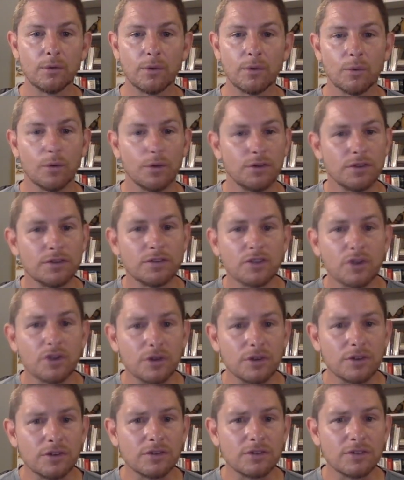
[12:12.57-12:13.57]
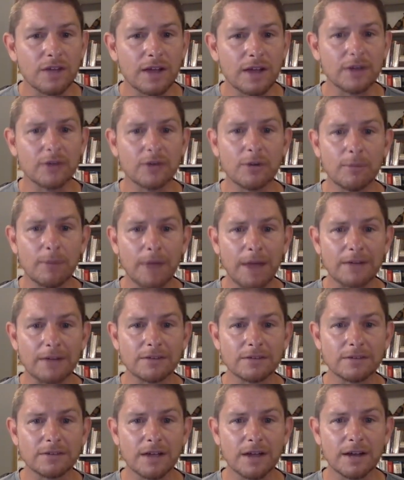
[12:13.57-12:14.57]
Is this a good society or a bad
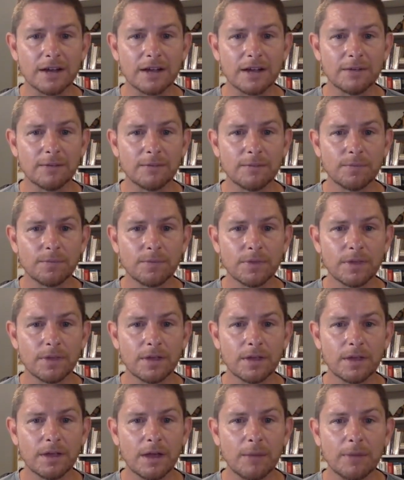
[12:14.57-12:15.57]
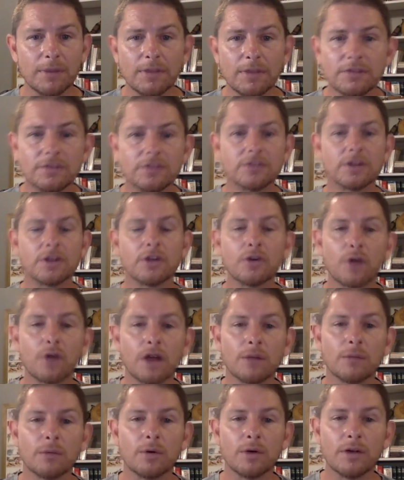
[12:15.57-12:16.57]
society? I mean, this is
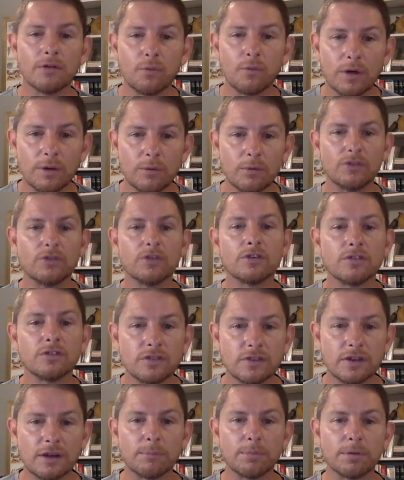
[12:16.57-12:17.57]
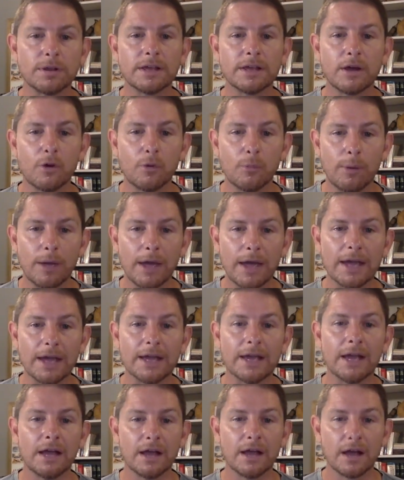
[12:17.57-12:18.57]
incredible. If we would just simply
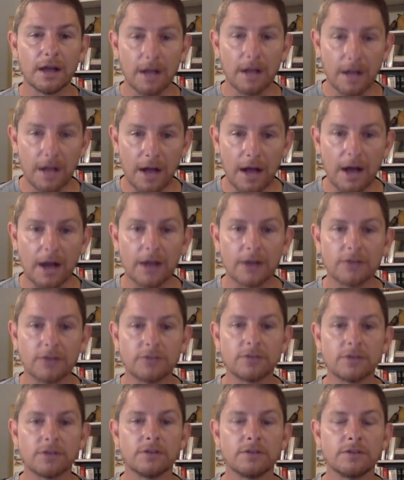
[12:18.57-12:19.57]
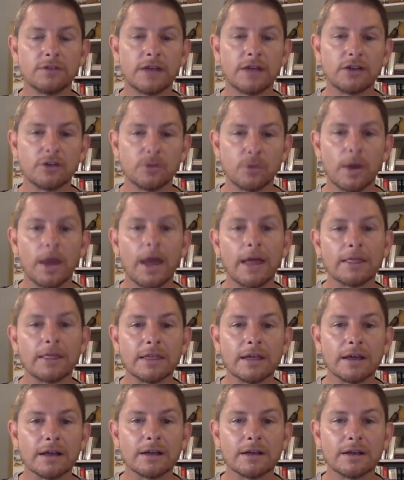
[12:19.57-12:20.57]
obey God's sexual
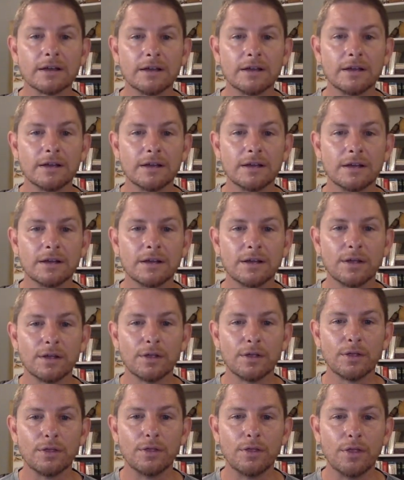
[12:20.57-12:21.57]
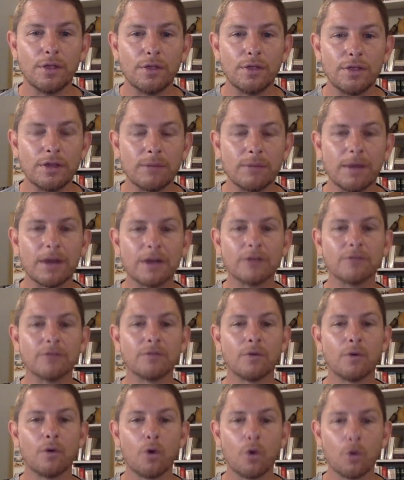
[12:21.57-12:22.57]
ethic, the amount of
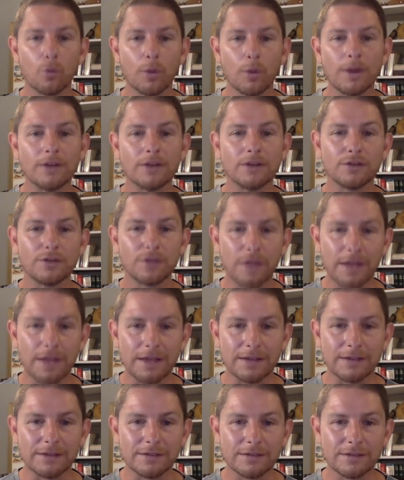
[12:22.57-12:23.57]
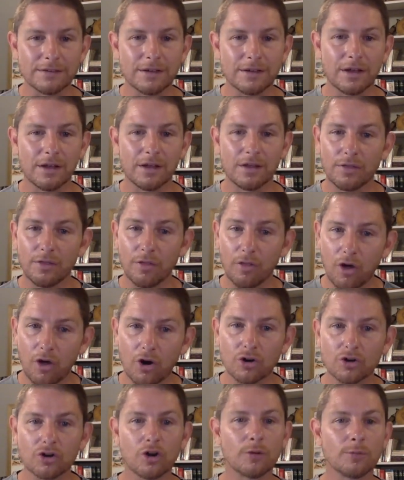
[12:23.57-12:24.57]
horrendous things,
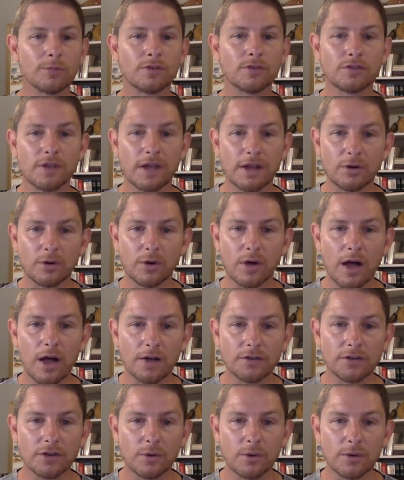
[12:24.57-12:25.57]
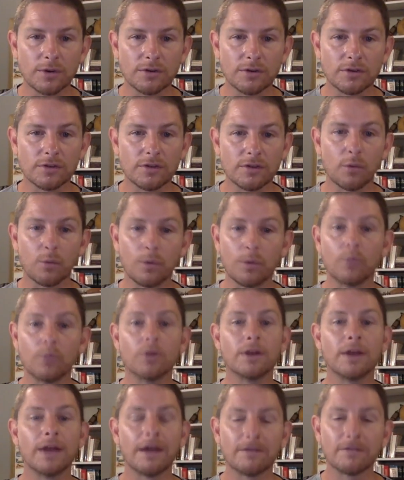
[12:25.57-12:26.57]
long term societal consequences that we
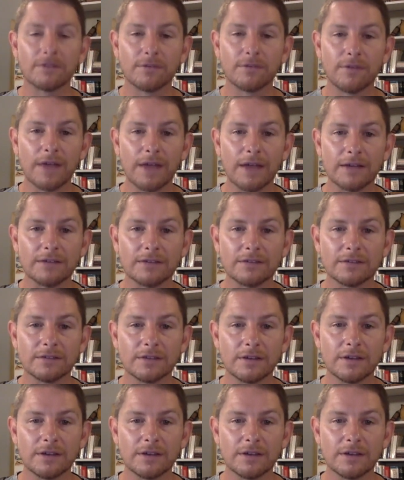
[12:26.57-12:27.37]
wouldn't have to face,